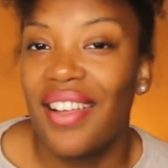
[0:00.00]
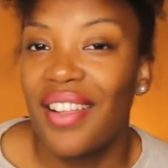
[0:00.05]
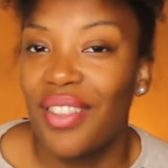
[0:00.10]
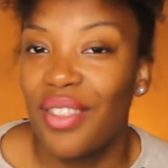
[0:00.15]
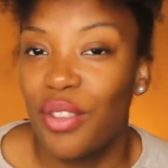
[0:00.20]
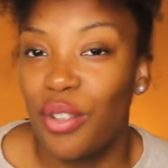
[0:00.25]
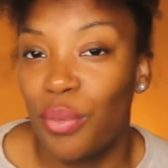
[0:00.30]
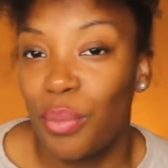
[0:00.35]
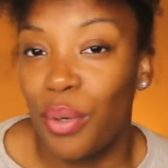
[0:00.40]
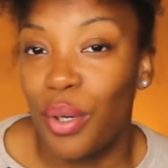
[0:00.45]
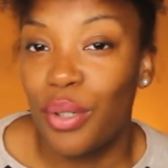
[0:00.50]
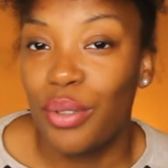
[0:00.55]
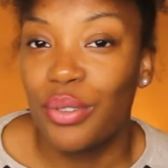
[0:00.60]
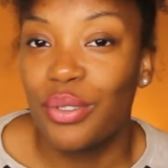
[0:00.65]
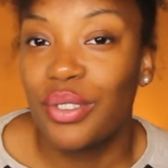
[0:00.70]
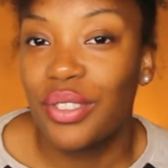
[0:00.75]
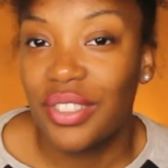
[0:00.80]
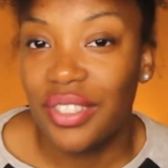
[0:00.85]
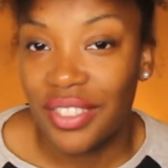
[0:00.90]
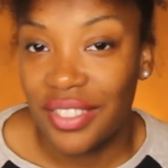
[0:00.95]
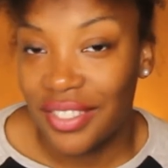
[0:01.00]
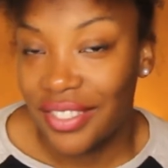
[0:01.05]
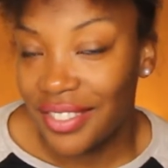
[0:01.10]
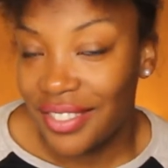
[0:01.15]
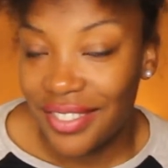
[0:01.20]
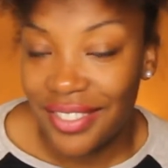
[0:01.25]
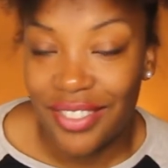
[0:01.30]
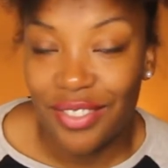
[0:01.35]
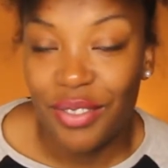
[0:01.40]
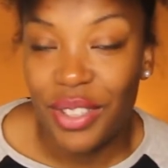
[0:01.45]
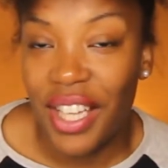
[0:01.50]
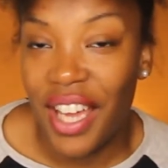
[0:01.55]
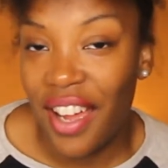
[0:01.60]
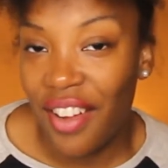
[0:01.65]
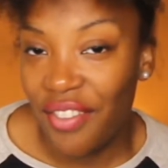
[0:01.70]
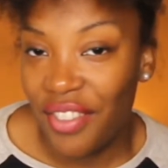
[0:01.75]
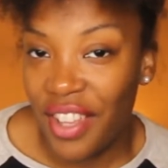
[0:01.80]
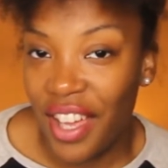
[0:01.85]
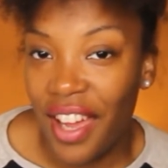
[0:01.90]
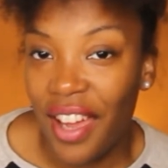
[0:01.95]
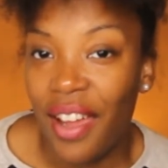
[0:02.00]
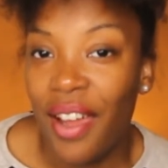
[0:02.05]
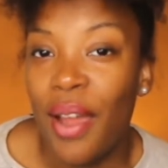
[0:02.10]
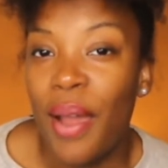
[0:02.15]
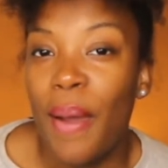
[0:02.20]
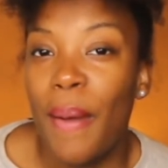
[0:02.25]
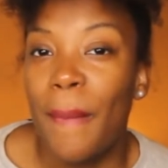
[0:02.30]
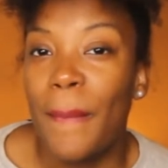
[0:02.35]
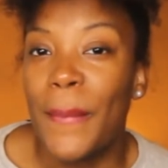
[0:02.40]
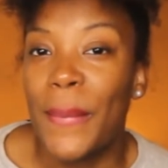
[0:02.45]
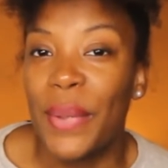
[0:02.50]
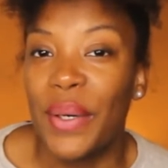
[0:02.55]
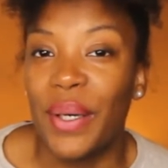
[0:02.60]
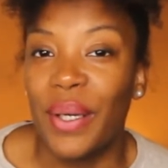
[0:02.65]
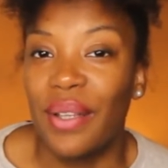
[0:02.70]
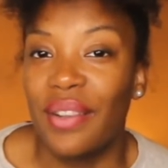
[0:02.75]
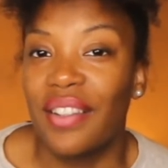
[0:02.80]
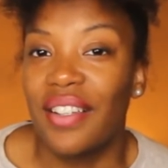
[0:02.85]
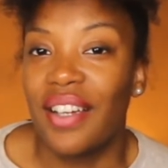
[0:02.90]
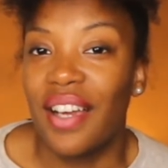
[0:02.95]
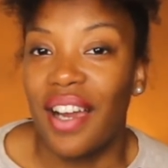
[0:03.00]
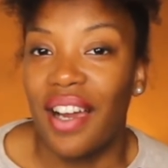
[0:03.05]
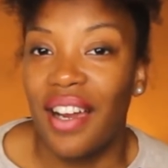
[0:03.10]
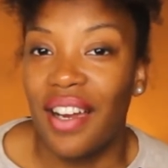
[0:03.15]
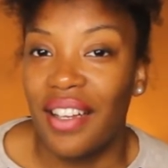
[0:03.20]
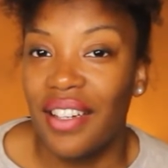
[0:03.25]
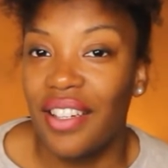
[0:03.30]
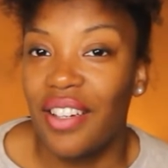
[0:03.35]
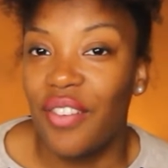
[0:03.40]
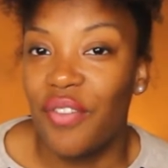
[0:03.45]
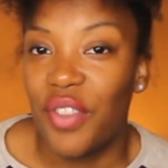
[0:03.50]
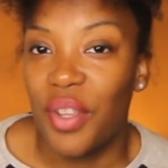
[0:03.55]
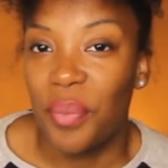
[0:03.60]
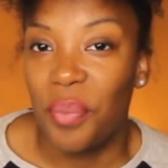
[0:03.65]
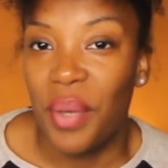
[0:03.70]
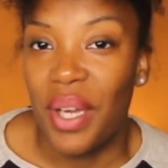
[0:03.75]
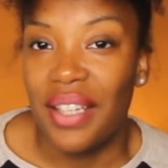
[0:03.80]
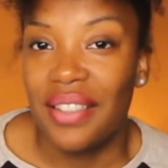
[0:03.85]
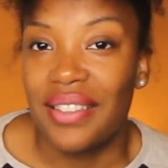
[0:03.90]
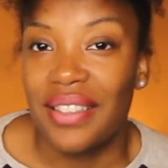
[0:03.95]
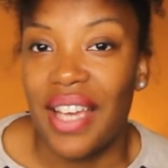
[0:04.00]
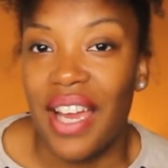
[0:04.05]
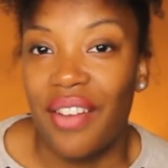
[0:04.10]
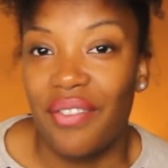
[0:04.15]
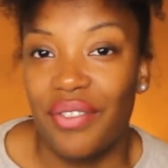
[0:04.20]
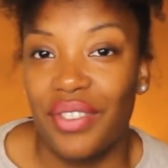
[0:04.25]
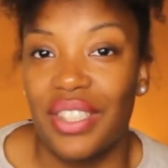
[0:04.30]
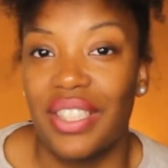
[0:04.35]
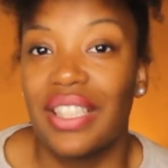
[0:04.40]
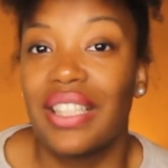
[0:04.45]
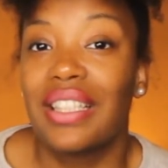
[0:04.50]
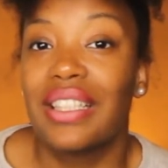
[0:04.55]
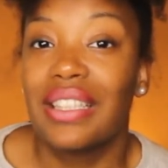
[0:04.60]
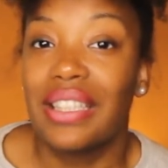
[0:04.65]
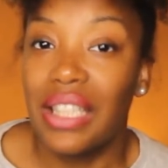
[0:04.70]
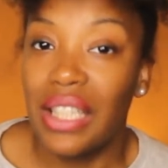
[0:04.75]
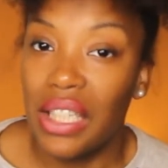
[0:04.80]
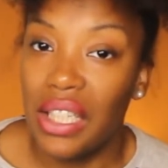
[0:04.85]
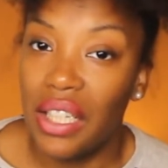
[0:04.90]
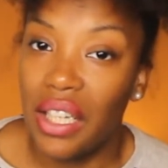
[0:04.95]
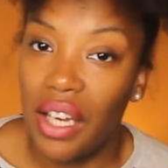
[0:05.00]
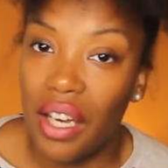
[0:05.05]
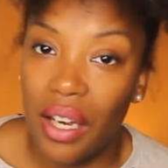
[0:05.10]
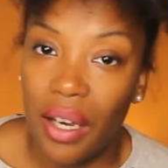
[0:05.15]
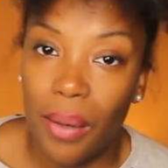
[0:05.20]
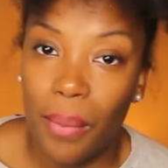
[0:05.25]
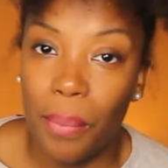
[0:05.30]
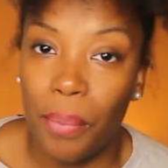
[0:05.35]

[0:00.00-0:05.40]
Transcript: The pros, we have that, but the con of the mess and having to clean up,